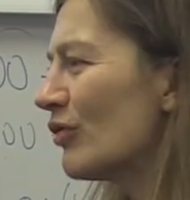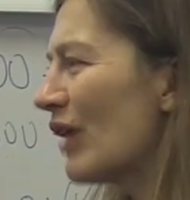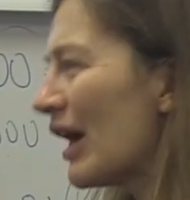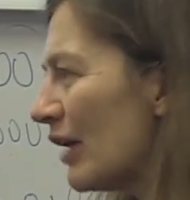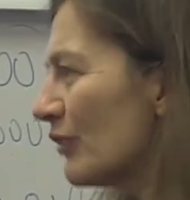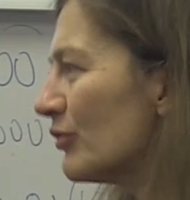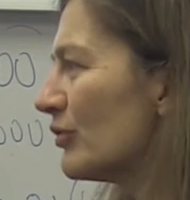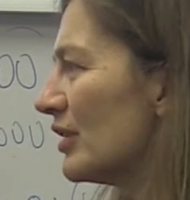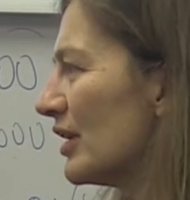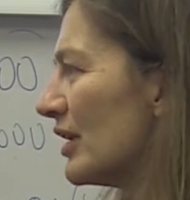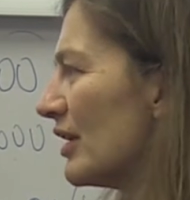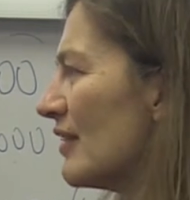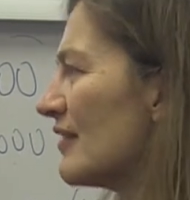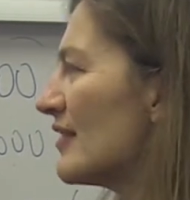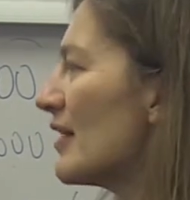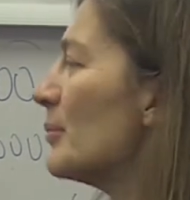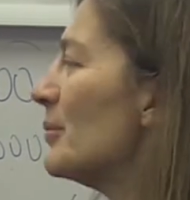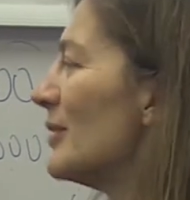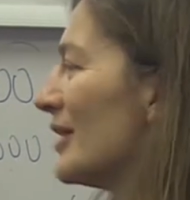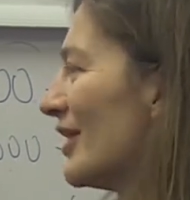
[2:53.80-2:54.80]
routing
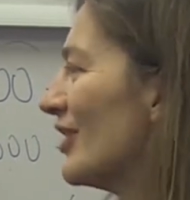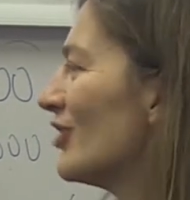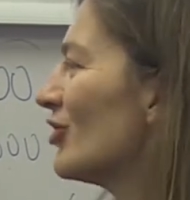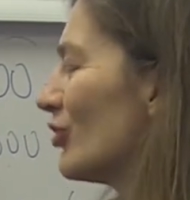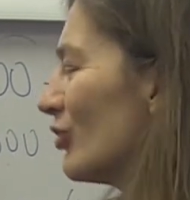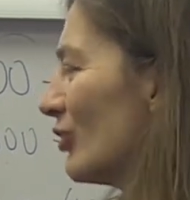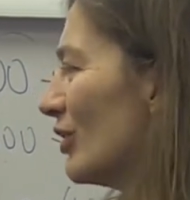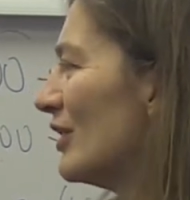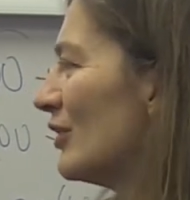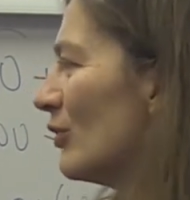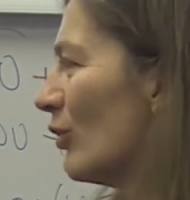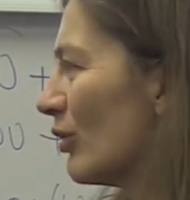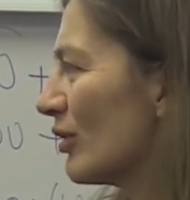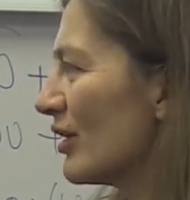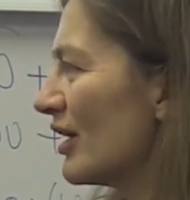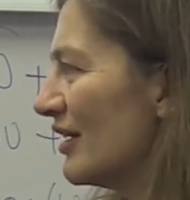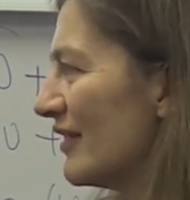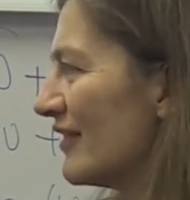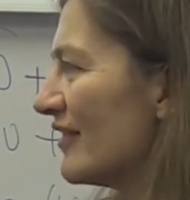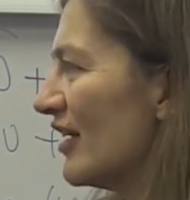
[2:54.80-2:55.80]
is a big issue in the
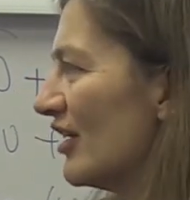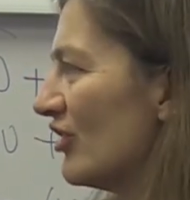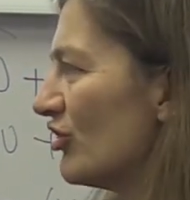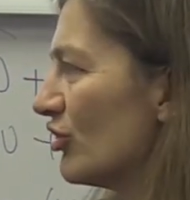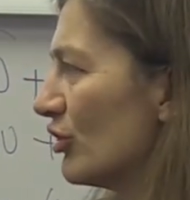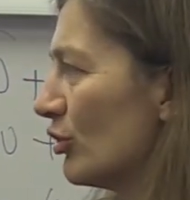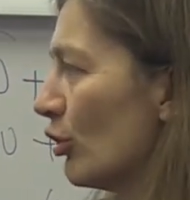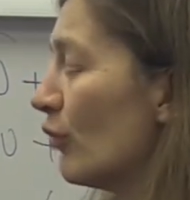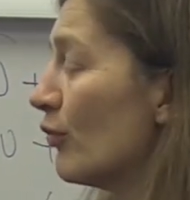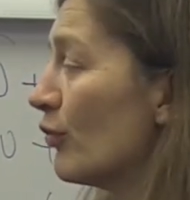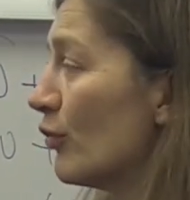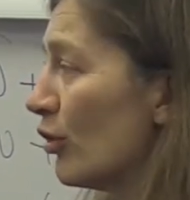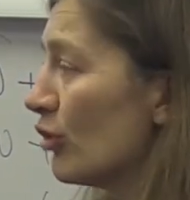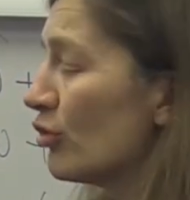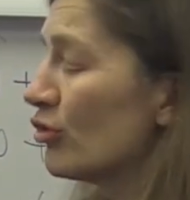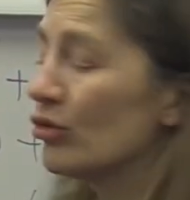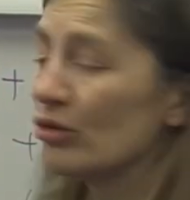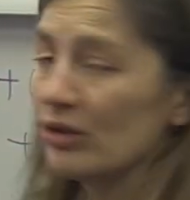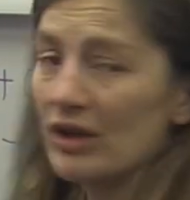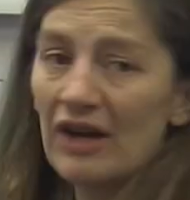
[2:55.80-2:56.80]
organization, of
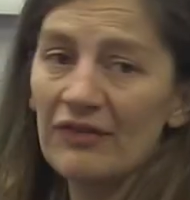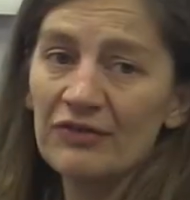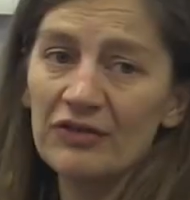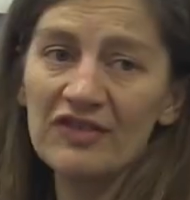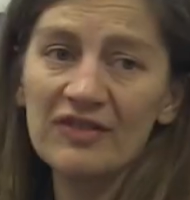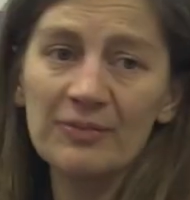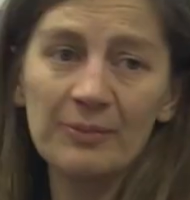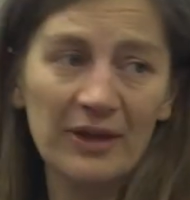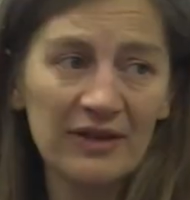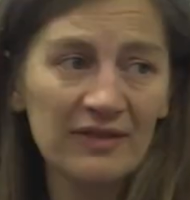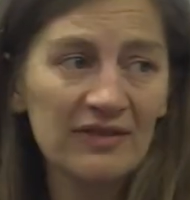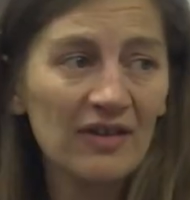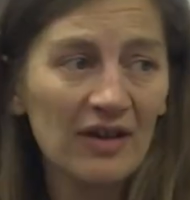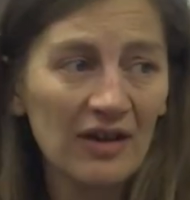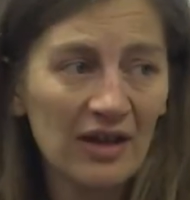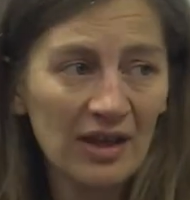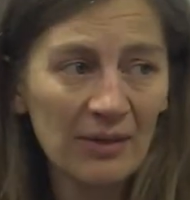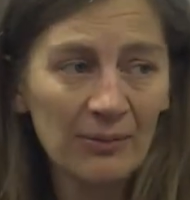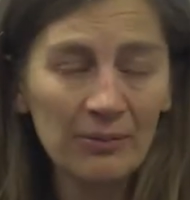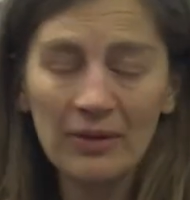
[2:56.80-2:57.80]
course you'll have to spend
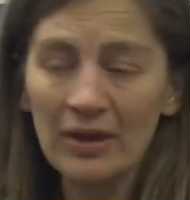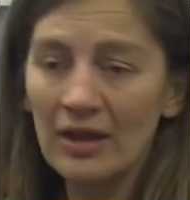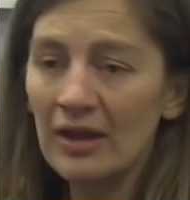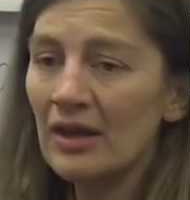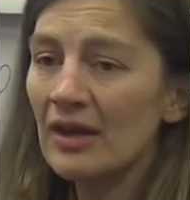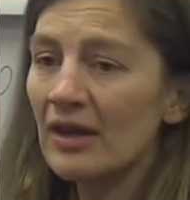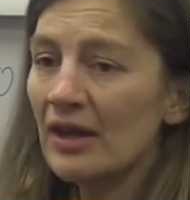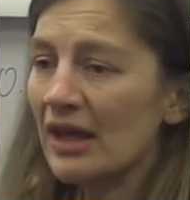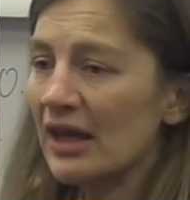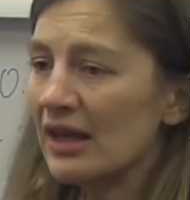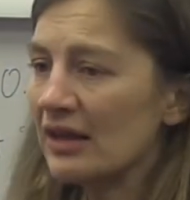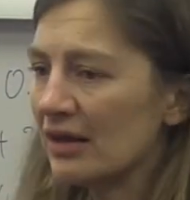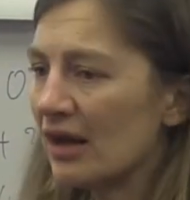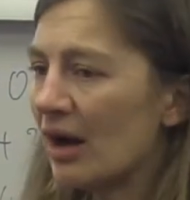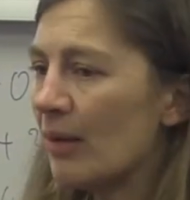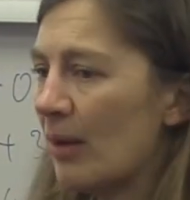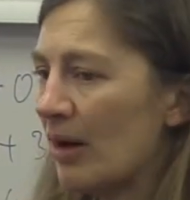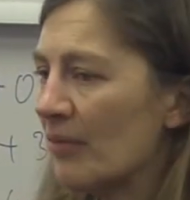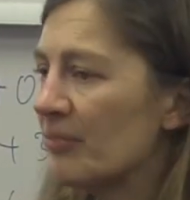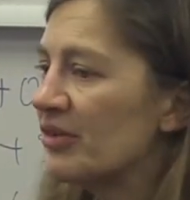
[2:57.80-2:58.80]
time and
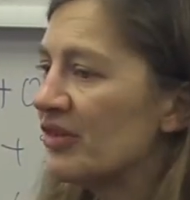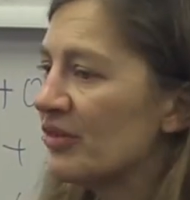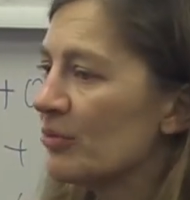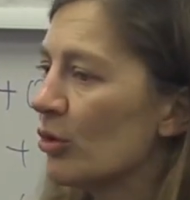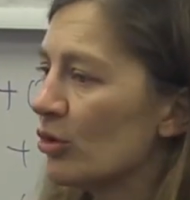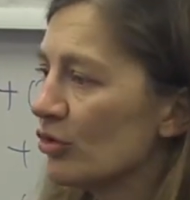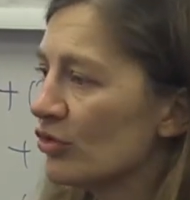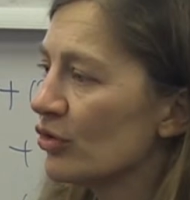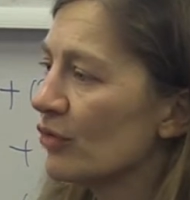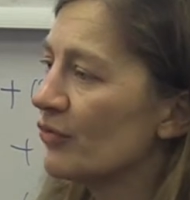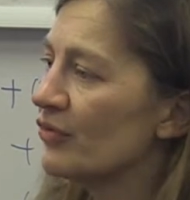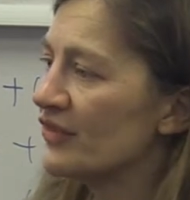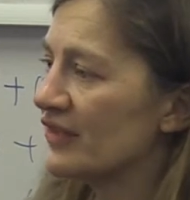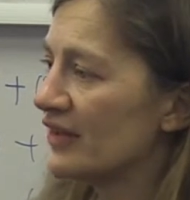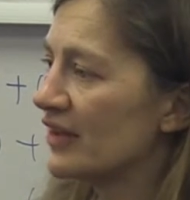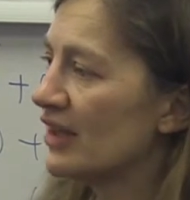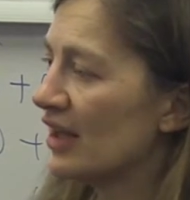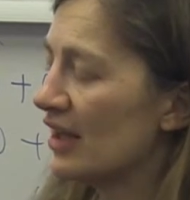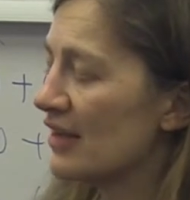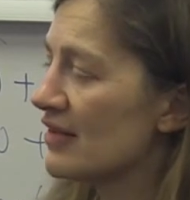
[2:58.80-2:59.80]
come up with more
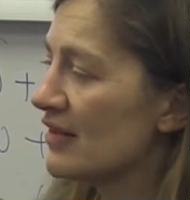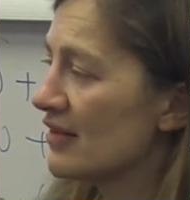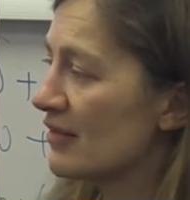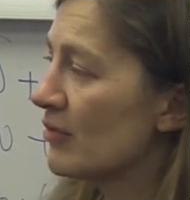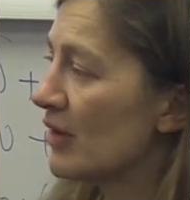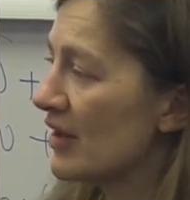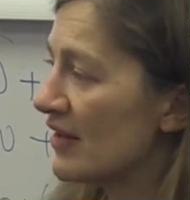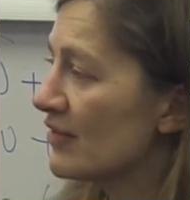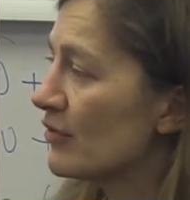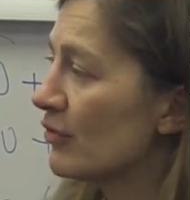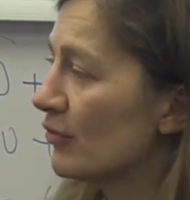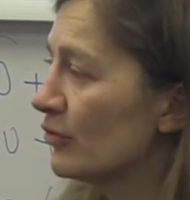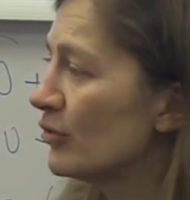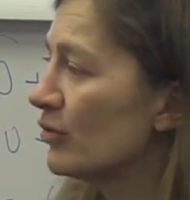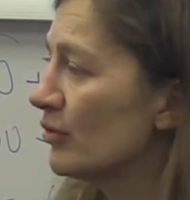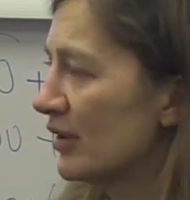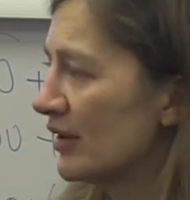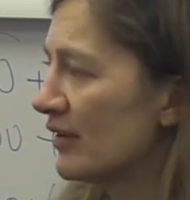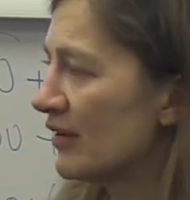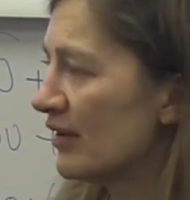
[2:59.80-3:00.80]
sophisticated ways of
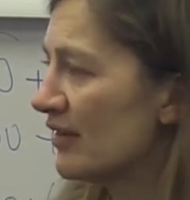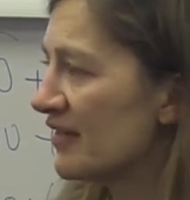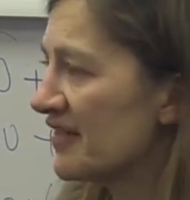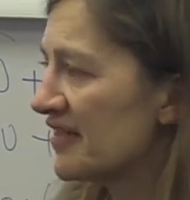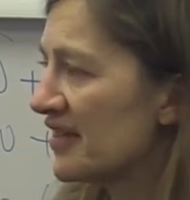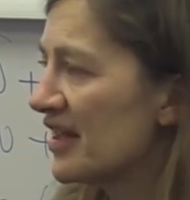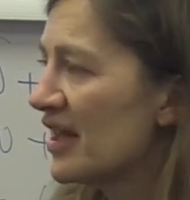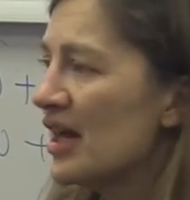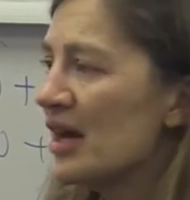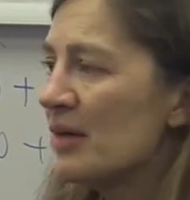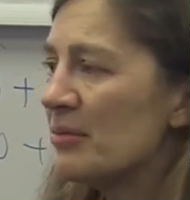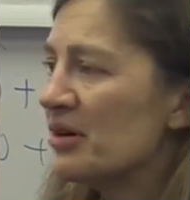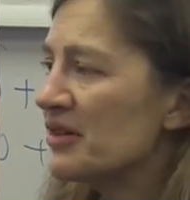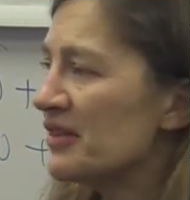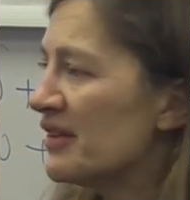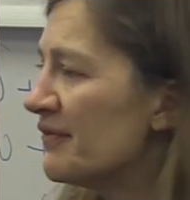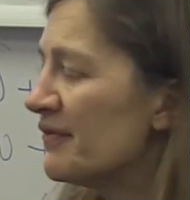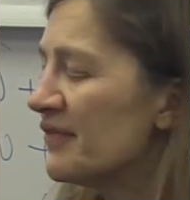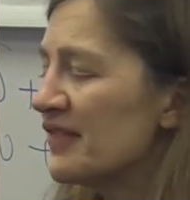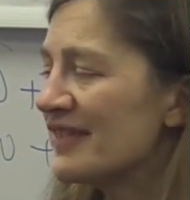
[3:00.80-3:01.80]
doing this.
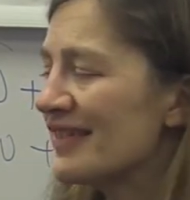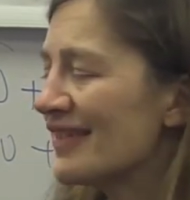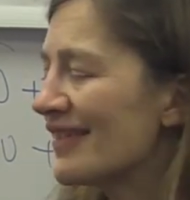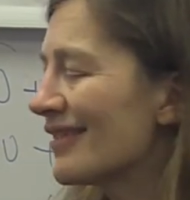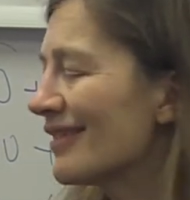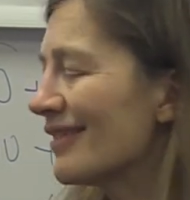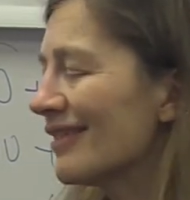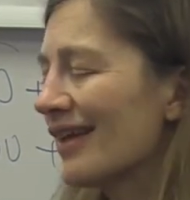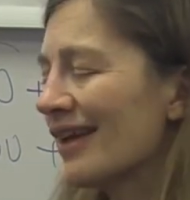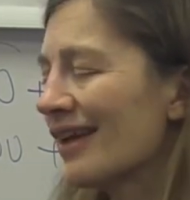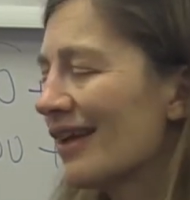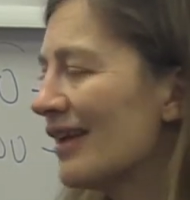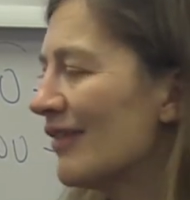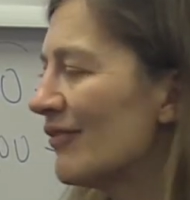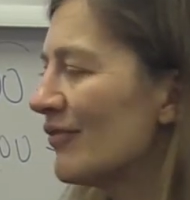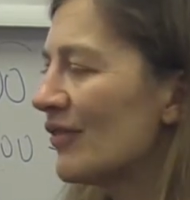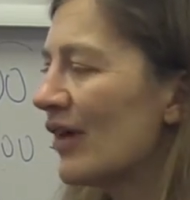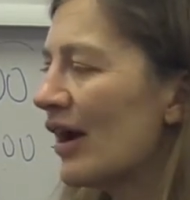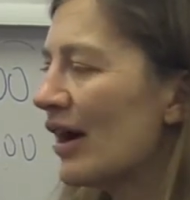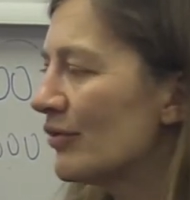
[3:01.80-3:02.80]
But if this is like,
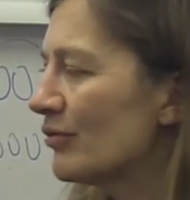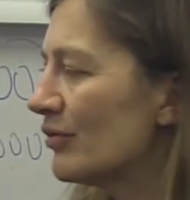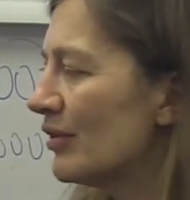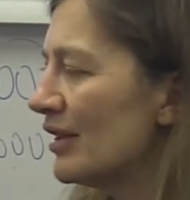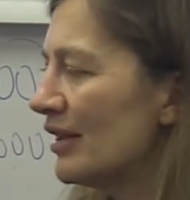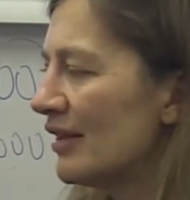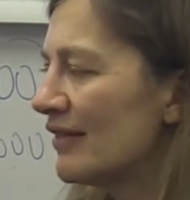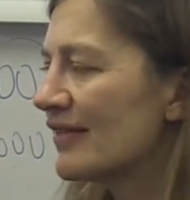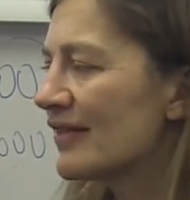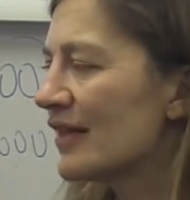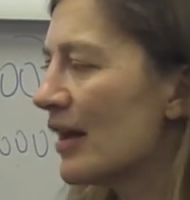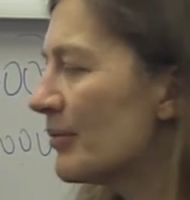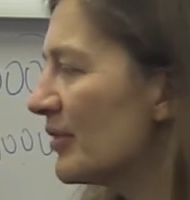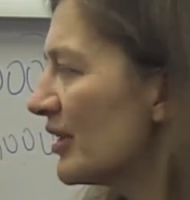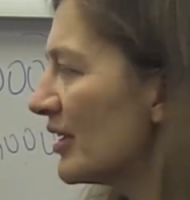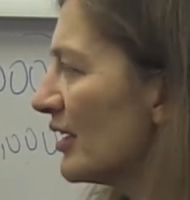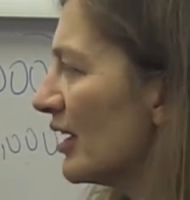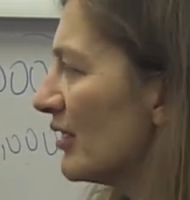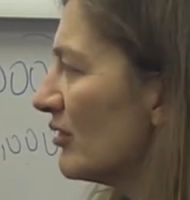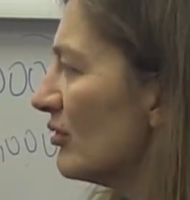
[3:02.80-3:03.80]
if routing is
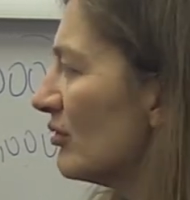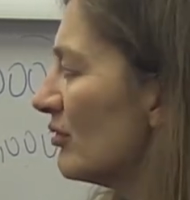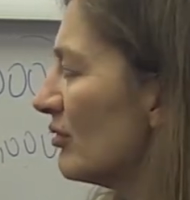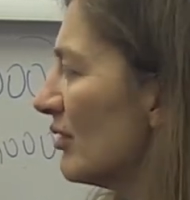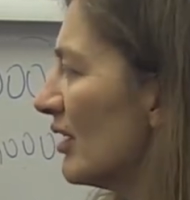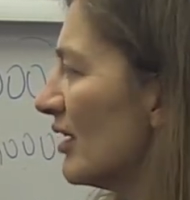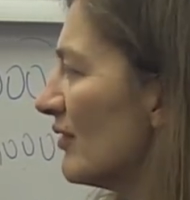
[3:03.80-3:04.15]
something that you do